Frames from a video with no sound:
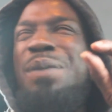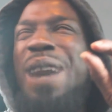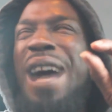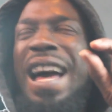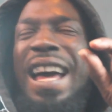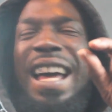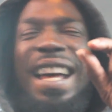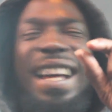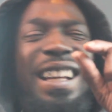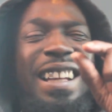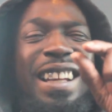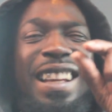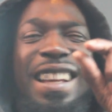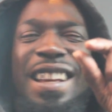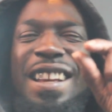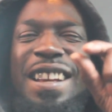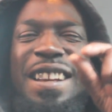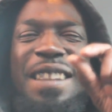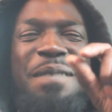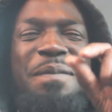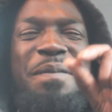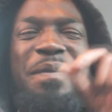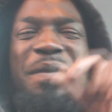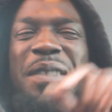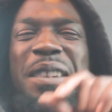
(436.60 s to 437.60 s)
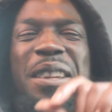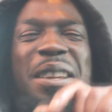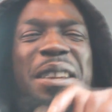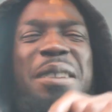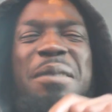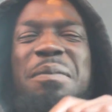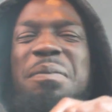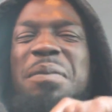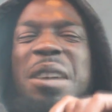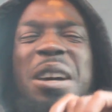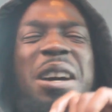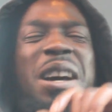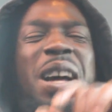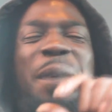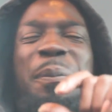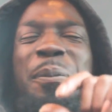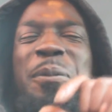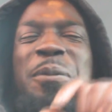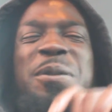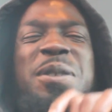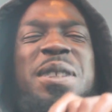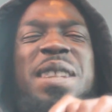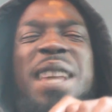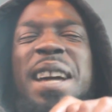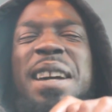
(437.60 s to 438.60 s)
by a
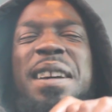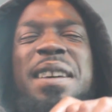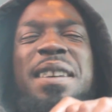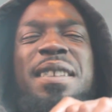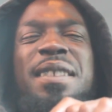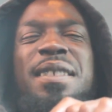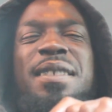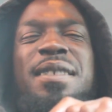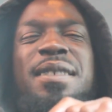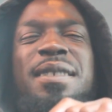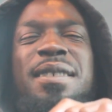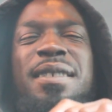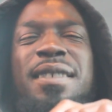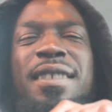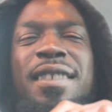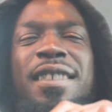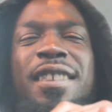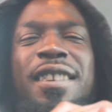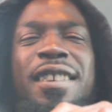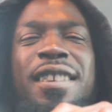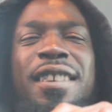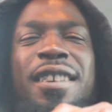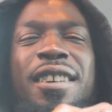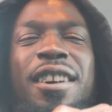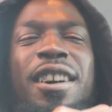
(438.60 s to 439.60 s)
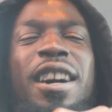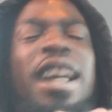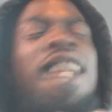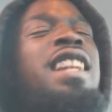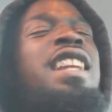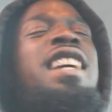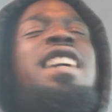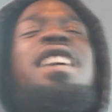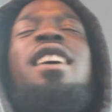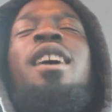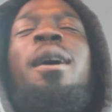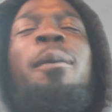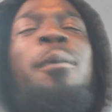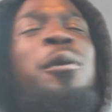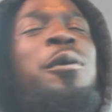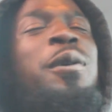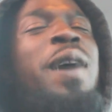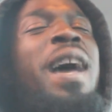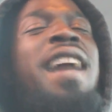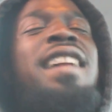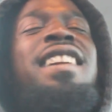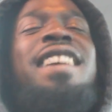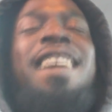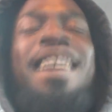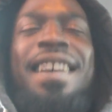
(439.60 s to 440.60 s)
couple seconds. I link up. Who
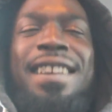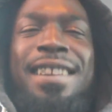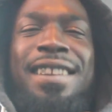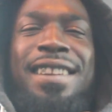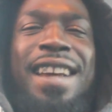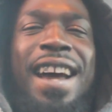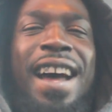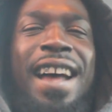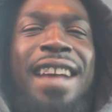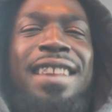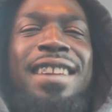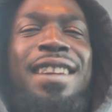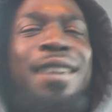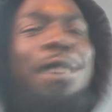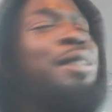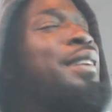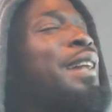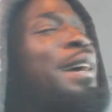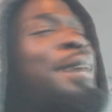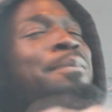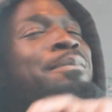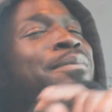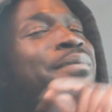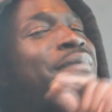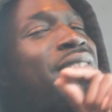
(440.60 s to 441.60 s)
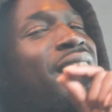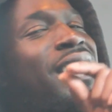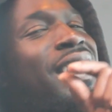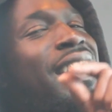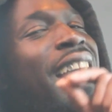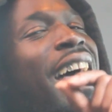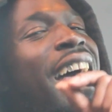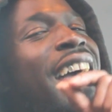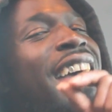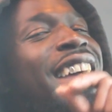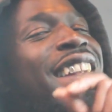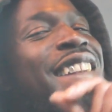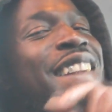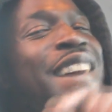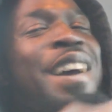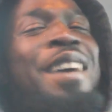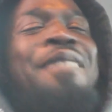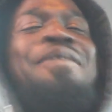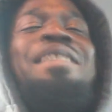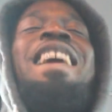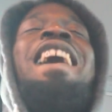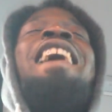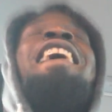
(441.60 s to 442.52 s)
edited that? Tell them, tighten up.